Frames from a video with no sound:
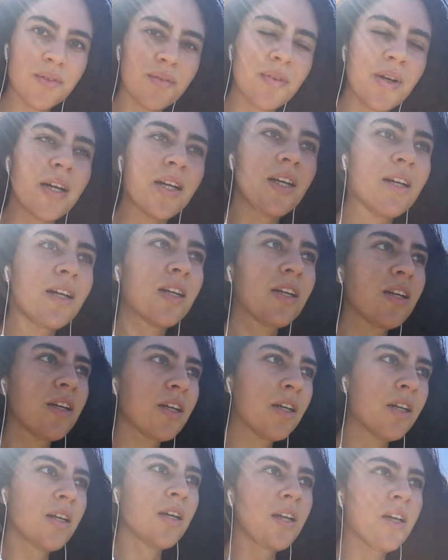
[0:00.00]
right?
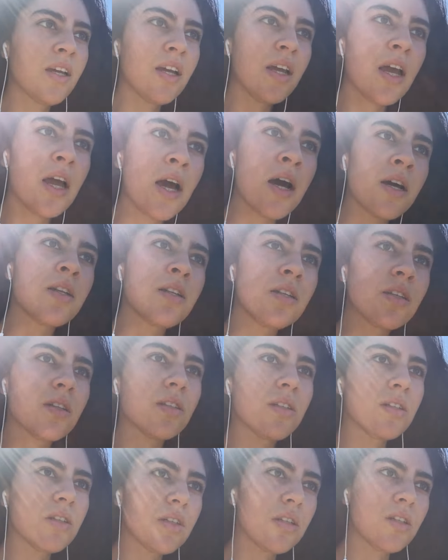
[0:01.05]
And
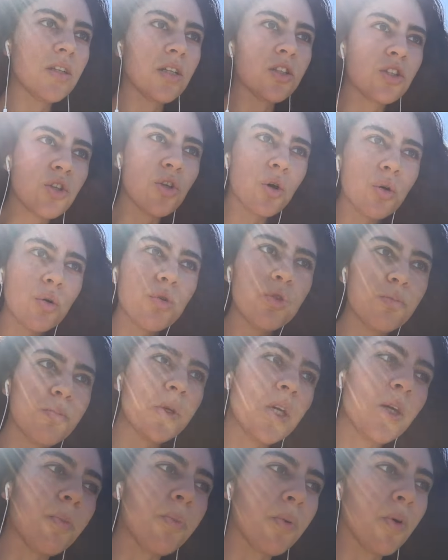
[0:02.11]
it's those
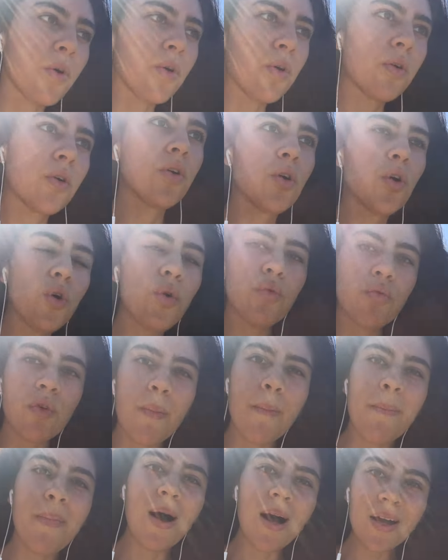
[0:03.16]
people who
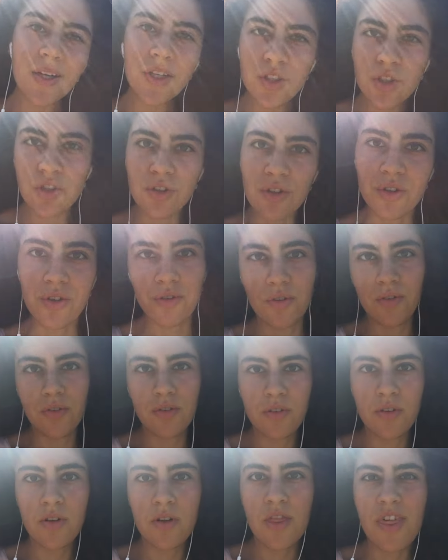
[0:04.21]
remind you
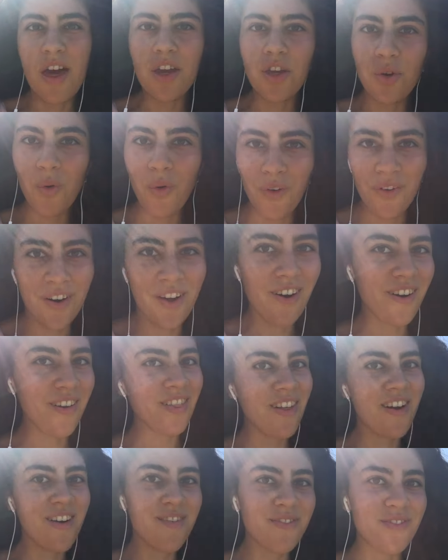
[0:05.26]
that you already are
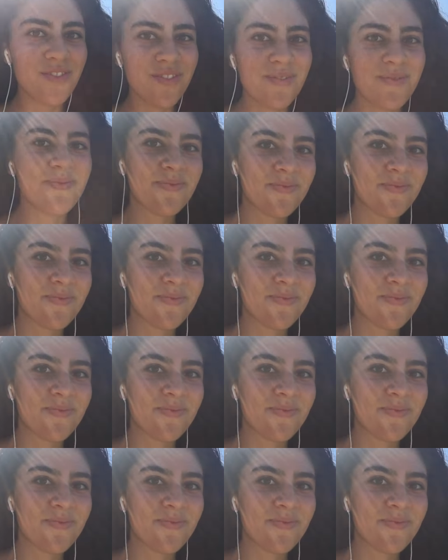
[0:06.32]
love,